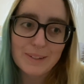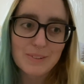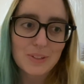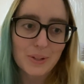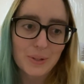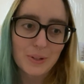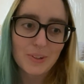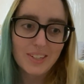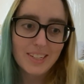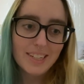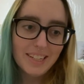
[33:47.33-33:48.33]
So
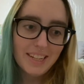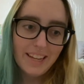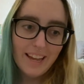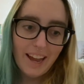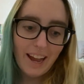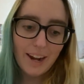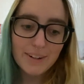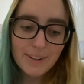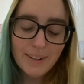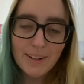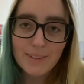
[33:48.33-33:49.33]
I
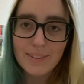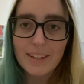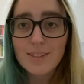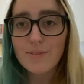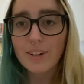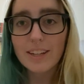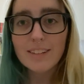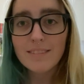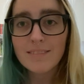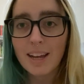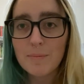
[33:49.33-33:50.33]
don't know. That's fun.
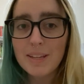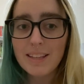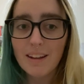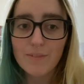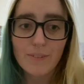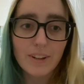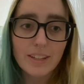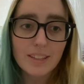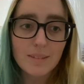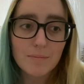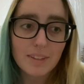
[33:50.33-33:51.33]
I mean, not fun.